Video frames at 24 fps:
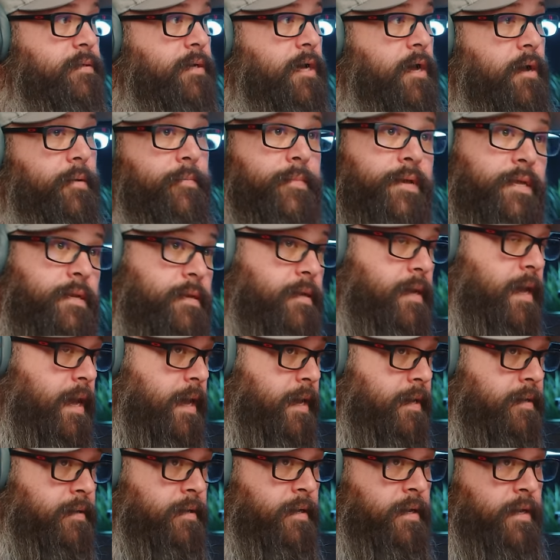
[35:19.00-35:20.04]
come in
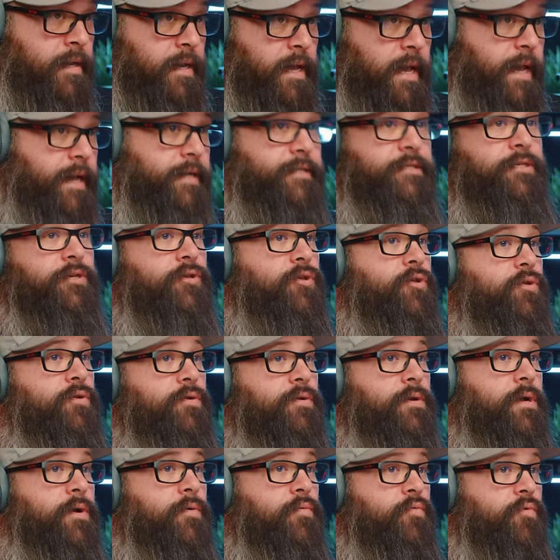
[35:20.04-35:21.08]
and
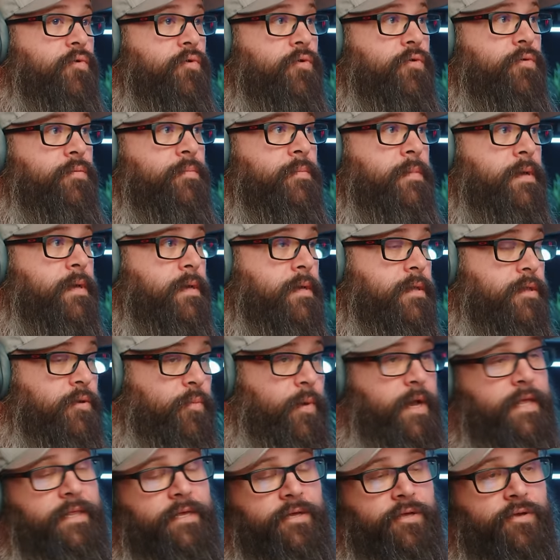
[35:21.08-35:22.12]
execute a room the
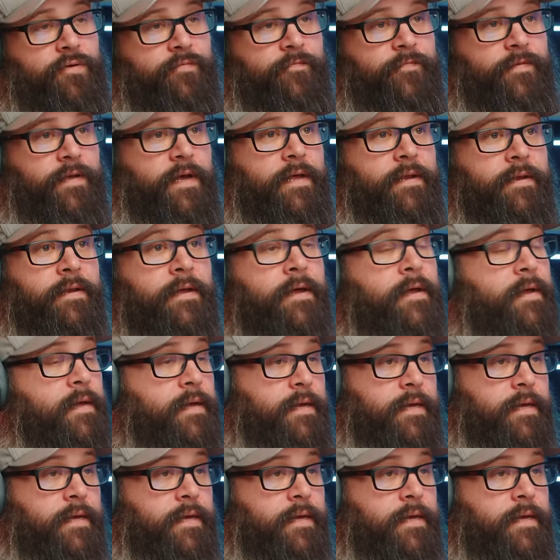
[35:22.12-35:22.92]
way that you've done.